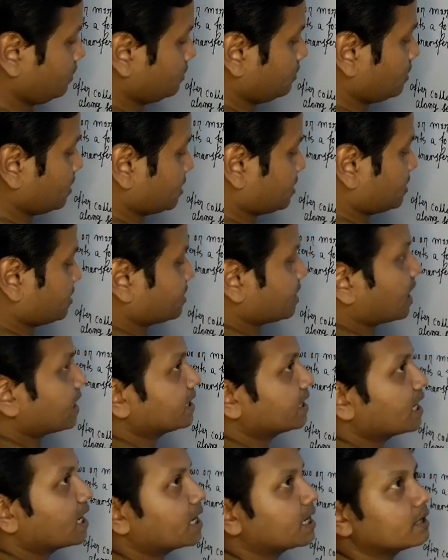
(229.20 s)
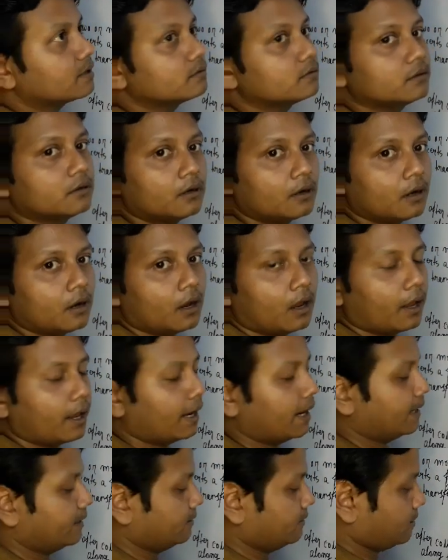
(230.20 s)
the striker
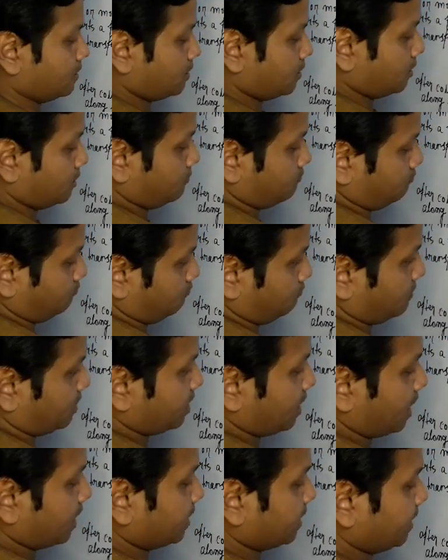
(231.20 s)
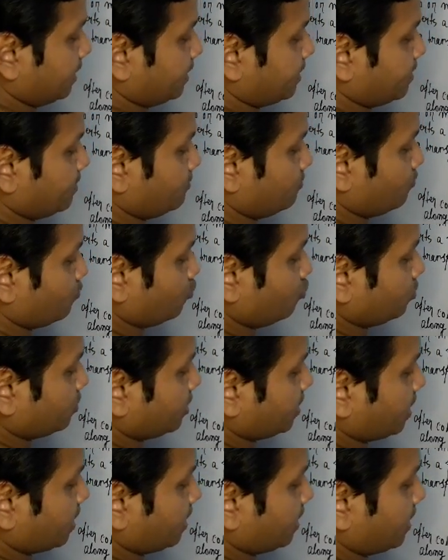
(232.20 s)
and the target
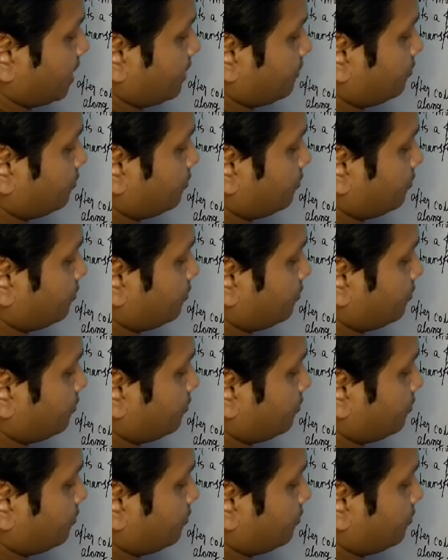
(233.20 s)
both can